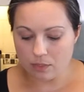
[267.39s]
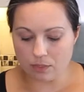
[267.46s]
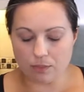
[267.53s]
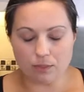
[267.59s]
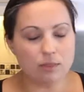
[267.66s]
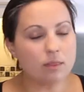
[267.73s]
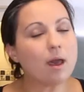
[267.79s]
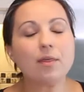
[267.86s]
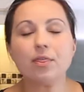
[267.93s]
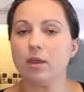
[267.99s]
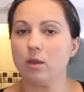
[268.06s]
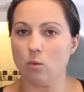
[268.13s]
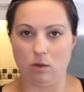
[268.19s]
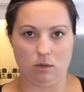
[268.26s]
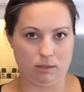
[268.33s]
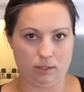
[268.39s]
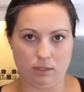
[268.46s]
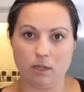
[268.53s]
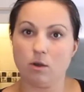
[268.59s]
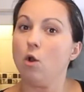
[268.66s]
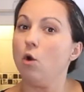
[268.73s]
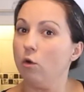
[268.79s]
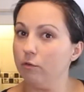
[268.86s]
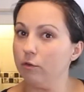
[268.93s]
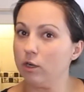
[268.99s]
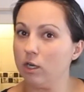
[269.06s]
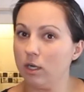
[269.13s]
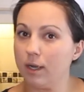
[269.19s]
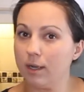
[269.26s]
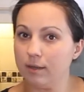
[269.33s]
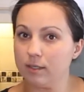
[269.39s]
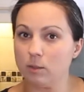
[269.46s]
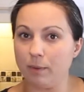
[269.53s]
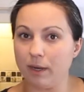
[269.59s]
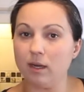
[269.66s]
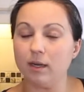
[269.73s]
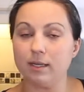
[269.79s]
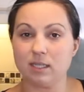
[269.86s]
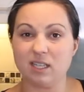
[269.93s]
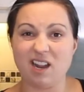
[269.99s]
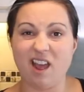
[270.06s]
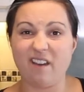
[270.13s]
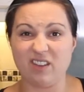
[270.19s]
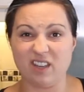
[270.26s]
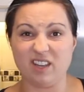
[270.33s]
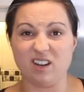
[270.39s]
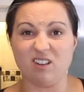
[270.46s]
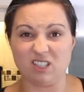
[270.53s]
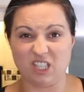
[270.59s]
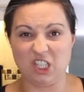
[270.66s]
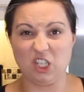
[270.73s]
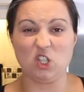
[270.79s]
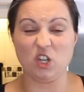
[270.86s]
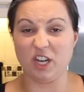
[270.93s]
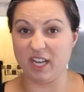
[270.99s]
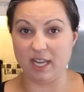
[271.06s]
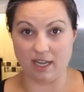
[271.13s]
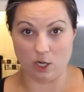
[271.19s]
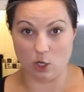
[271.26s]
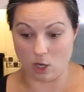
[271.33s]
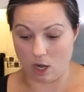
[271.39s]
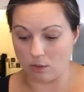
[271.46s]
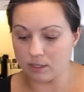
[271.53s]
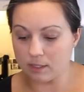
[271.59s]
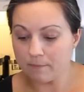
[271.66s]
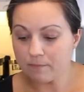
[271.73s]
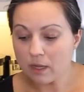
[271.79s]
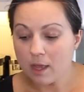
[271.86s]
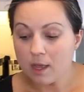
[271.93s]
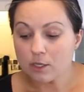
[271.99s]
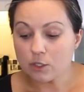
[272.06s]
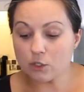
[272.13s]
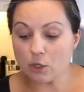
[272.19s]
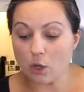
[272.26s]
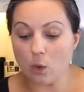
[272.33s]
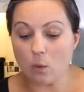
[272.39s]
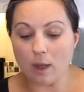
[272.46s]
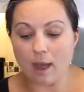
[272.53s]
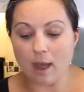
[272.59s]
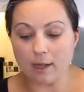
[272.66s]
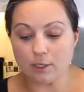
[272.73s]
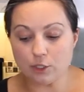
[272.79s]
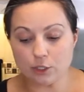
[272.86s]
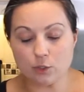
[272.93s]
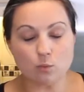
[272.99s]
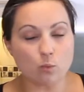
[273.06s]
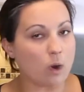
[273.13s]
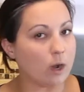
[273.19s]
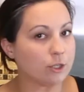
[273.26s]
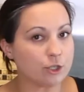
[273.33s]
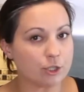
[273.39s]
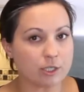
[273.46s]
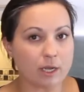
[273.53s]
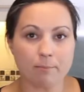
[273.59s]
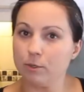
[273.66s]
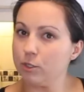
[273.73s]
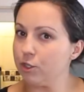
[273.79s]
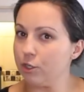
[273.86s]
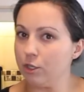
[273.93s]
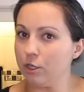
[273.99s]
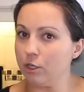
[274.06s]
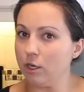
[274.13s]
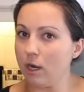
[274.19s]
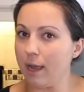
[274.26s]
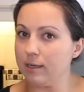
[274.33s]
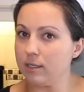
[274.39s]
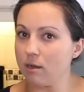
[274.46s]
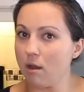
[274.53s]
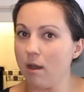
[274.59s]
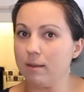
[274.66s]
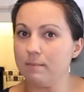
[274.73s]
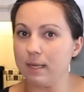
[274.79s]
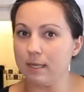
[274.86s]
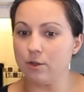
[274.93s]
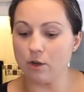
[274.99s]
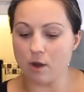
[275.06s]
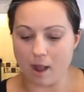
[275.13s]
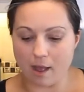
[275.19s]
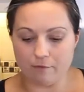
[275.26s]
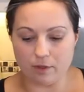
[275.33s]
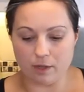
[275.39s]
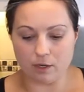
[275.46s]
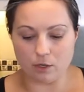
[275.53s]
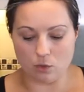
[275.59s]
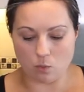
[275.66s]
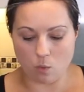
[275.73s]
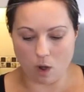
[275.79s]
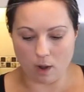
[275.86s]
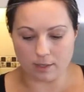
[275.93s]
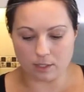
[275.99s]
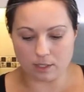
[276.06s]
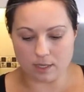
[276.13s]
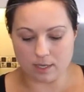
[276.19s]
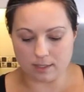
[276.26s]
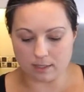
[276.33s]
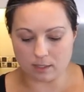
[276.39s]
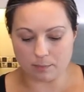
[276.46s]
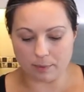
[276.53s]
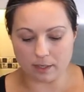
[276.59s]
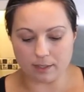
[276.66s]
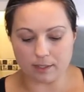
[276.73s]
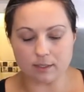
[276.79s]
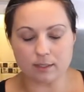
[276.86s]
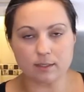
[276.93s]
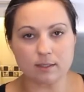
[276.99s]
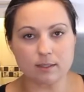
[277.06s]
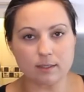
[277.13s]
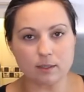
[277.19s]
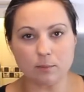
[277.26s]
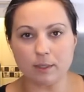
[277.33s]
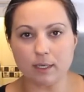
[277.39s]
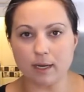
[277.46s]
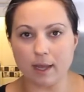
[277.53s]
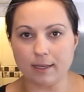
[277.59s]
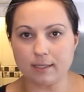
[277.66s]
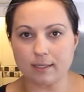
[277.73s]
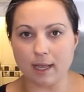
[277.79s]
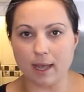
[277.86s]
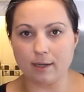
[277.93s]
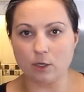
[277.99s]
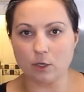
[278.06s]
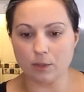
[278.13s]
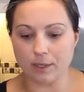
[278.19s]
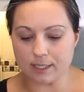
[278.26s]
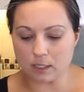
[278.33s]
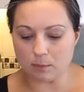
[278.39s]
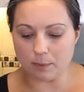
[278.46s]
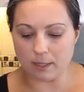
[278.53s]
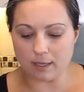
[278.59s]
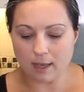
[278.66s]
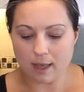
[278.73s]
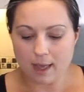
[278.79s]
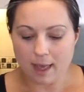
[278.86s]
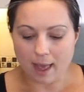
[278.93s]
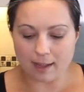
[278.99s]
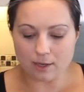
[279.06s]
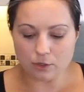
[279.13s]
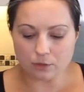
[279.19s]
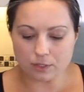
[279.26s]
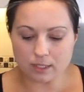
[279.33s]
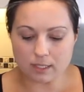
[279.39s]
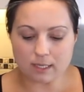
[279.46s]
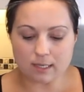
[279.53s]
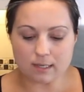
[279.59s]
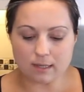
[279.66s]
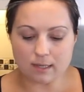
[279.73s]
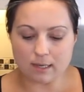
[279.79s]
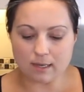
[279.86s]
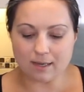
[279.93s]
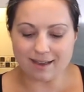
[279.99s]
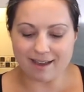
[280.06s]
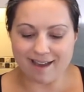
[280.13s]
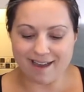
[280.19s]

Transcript: Nothing worse than overcooking asparagus and having it all stringy and gross. So just watch your temperature and time in your oven. You want these asparagus to still be nice and crispy, and you'll see the